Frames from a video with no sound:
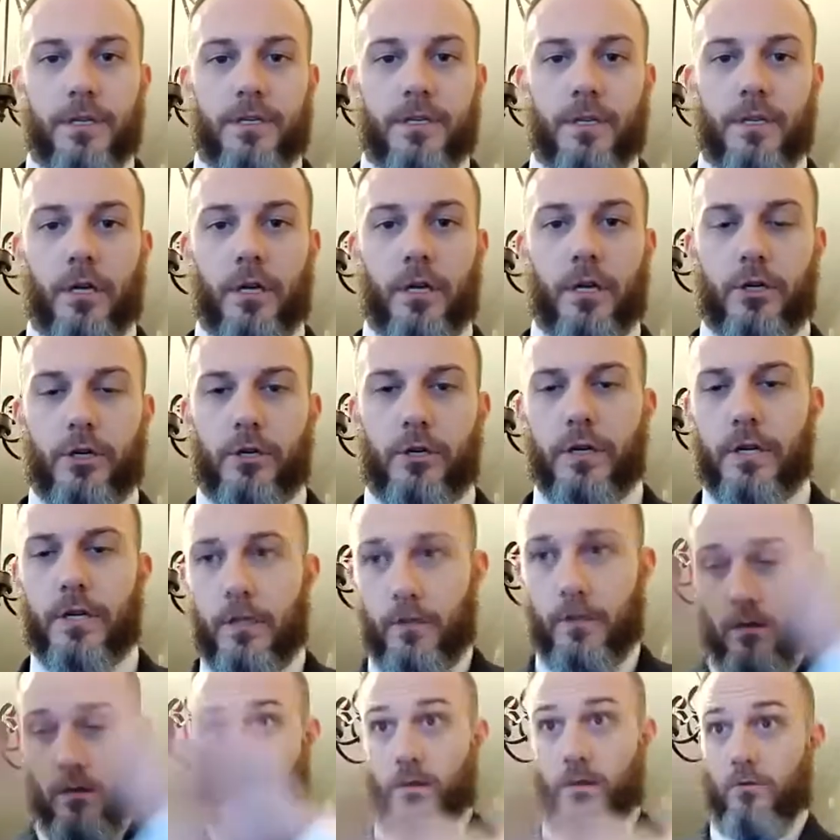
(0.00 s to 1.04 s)
in the country.
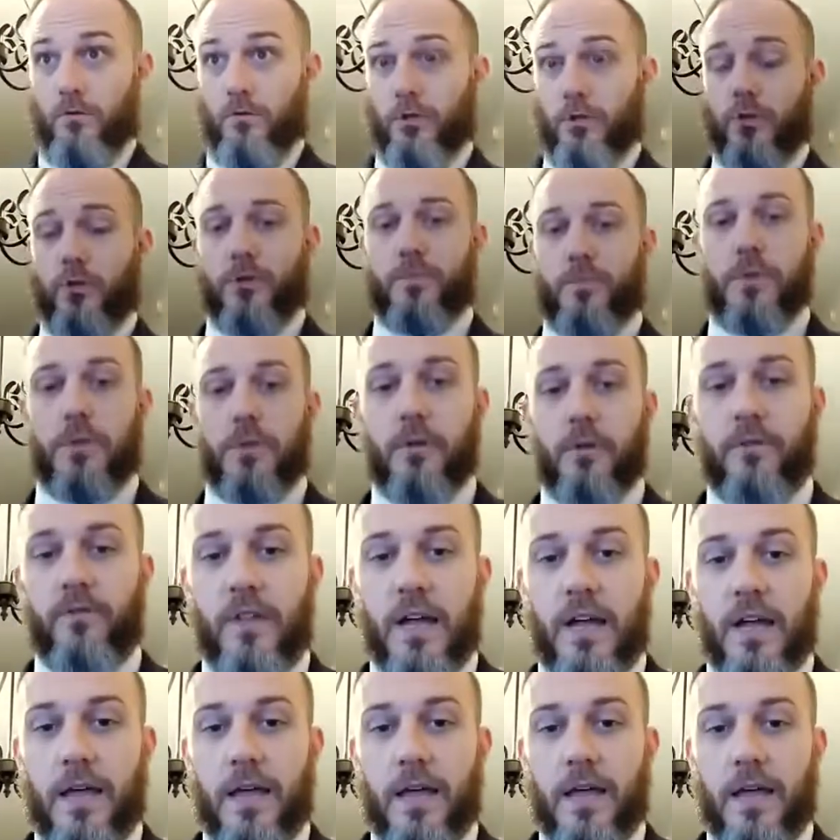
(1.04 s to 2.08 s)
Excuse me, a little
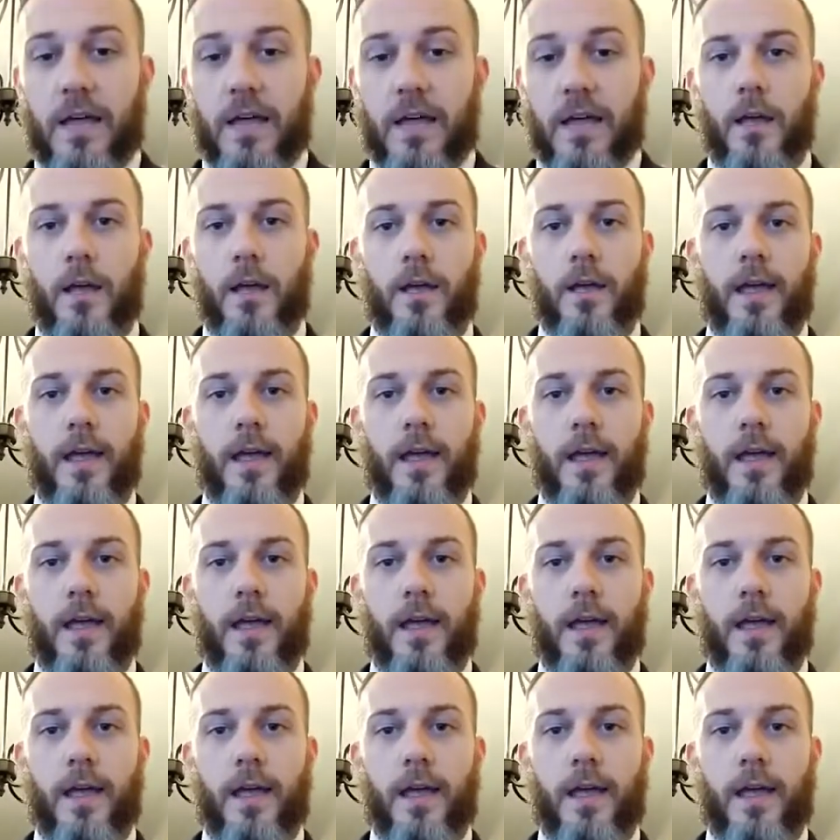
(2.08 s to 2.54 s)
fly there.